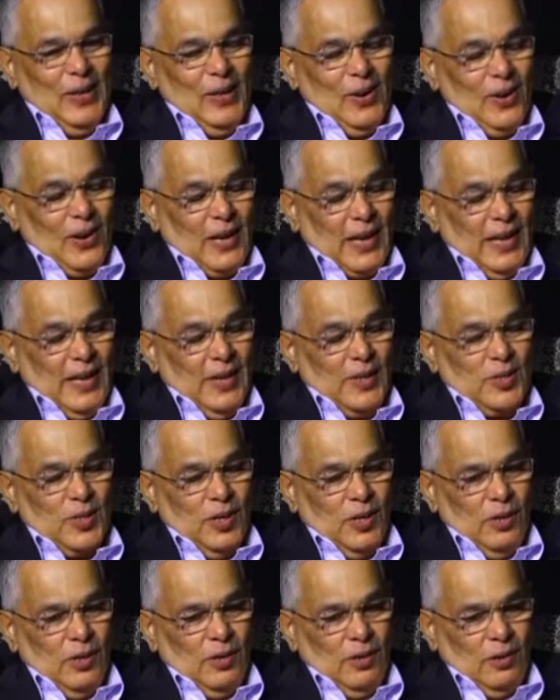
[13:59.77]
okay,
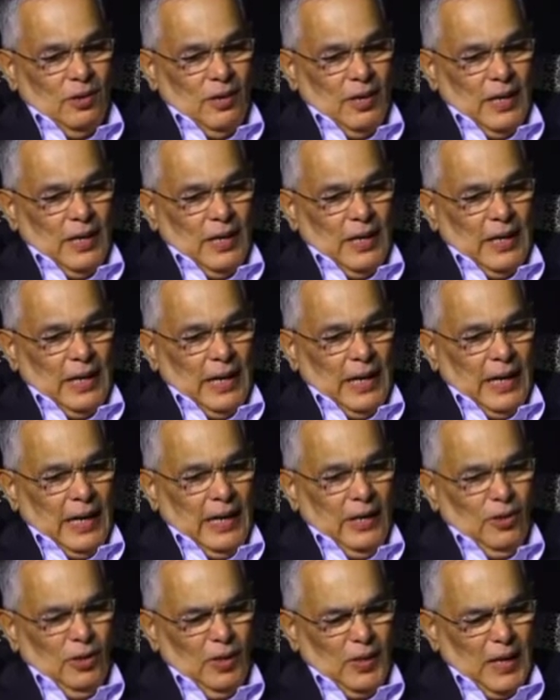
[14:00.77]
so uh, I
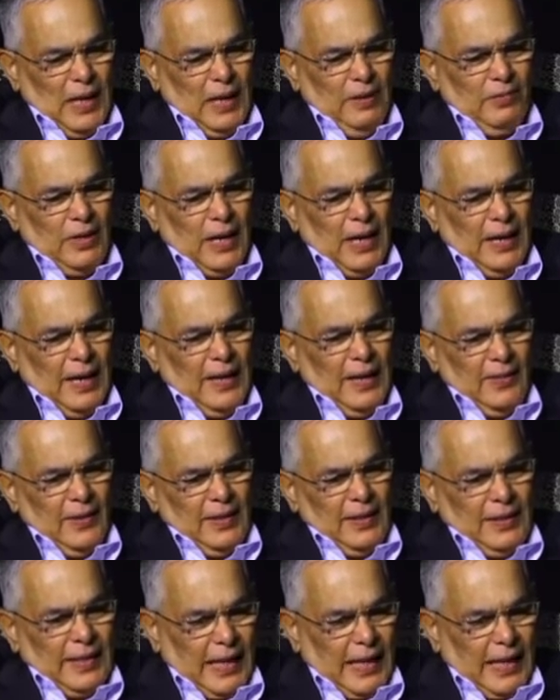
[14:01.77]
don't think I've done anything